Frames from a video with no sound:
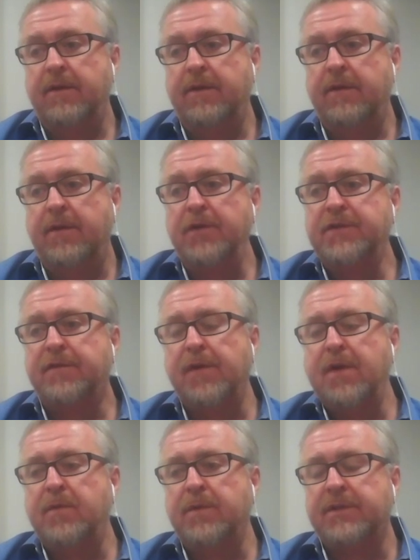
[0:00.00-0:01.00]
those
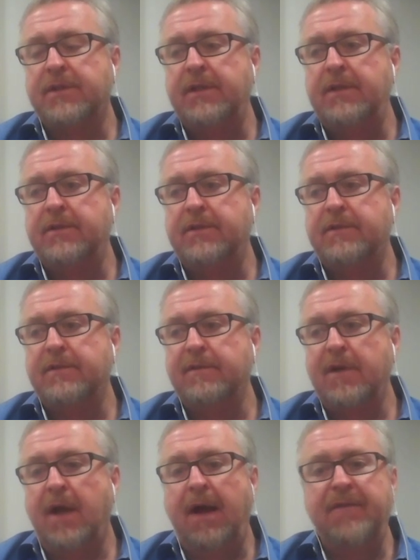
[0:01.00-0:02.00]
frequencies
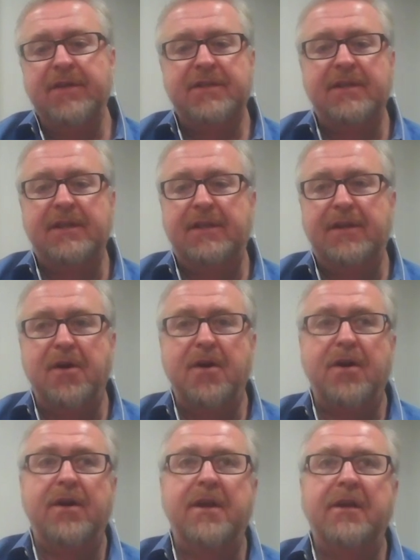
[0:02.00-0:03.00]
obviously
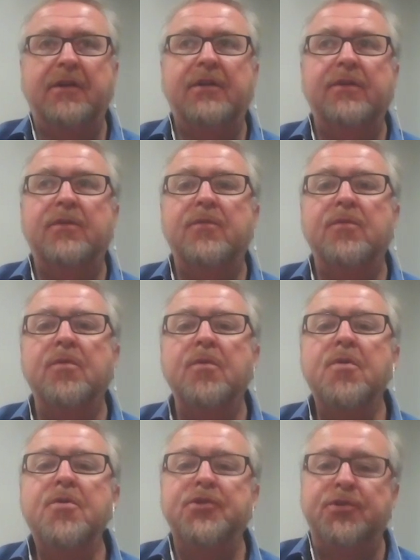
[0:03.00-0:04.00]
are a
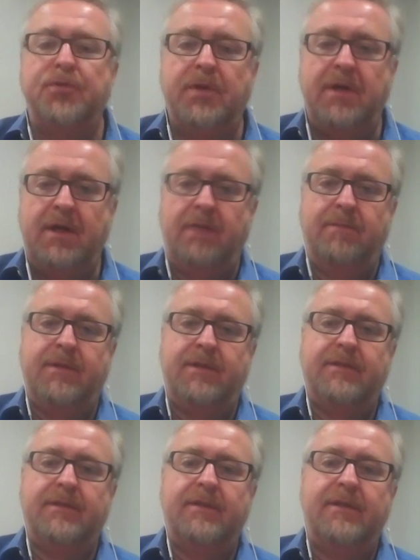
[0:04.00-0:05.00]
crucial
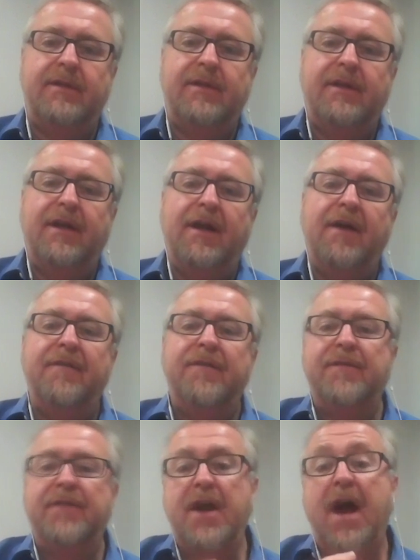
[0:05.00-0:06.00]
element of
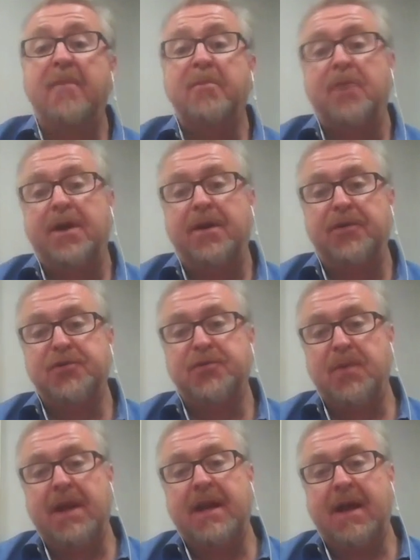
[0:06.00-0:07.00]
the operator's
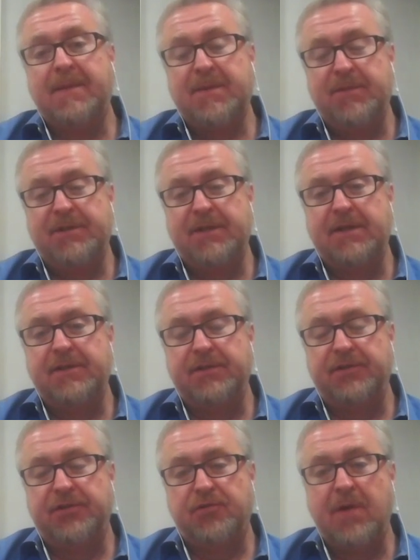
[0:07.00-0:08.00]
RAN
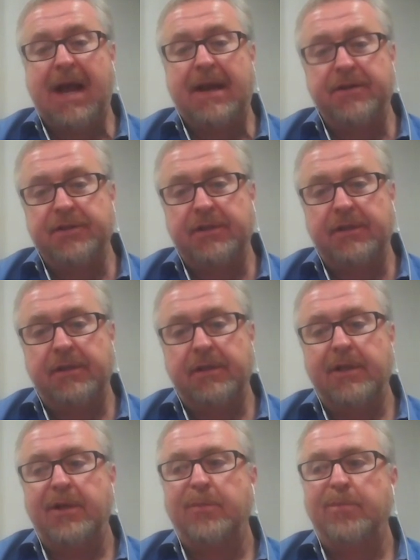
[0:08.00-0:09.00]
optimization strategy.
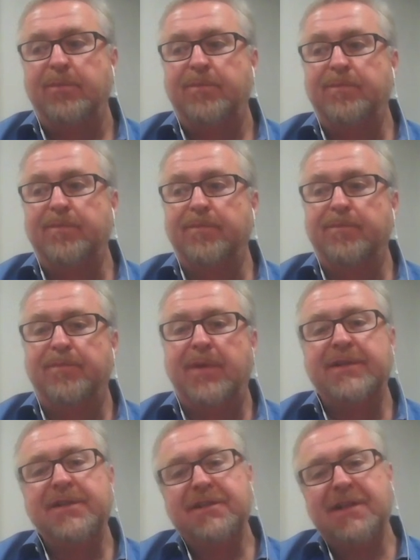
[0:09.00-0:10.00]

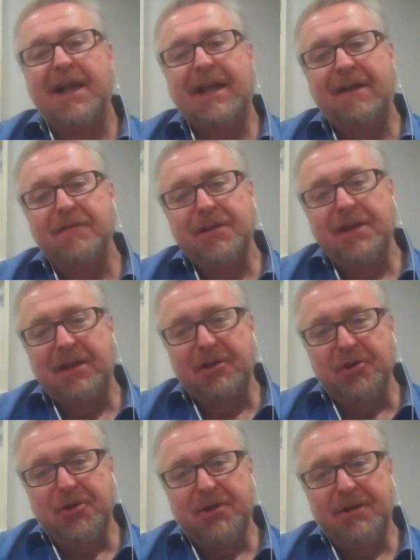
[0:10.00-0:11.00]
But just like everything
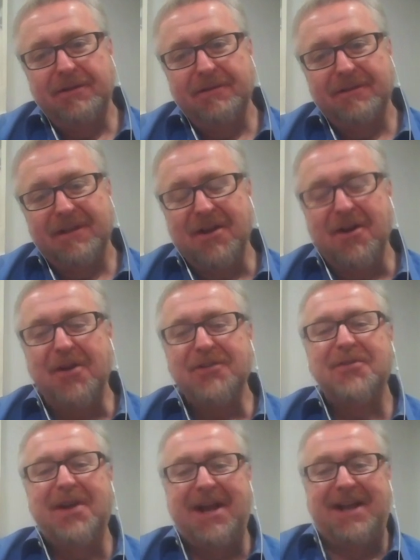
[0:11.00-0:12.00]
good, it
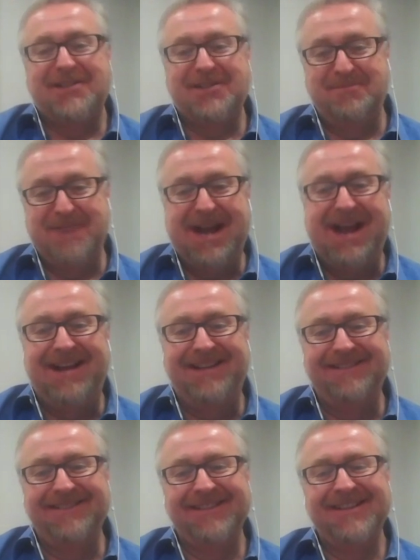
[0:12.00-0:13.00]
also has some
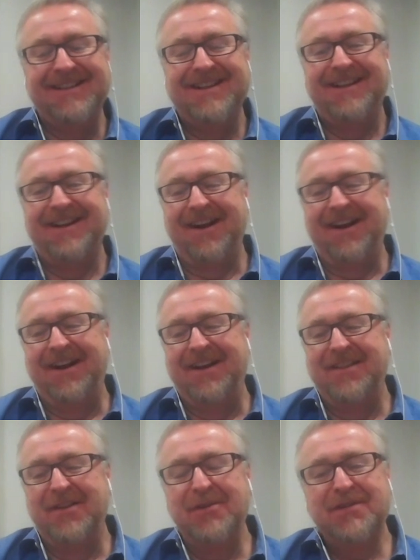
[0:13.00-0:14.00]

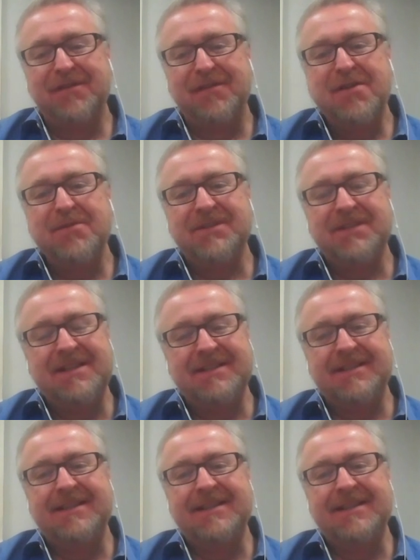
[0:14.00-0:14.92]
bad. Those frequencies